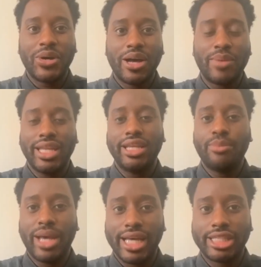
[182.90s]
I
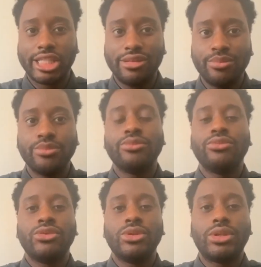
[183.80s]
didn't pass it.
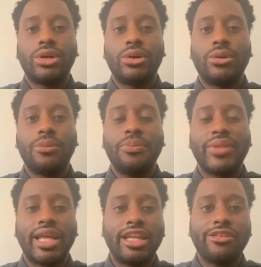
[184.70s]
So
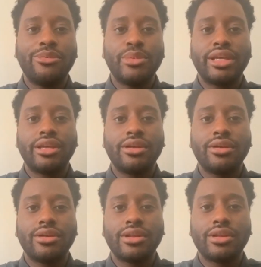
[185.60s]
that left me,
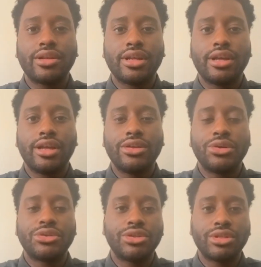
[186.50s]
you
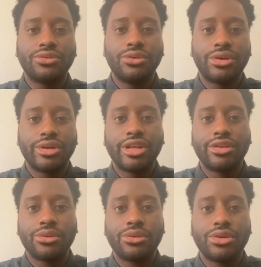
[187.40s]
know, searching for
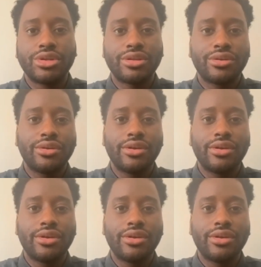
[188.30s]
another course,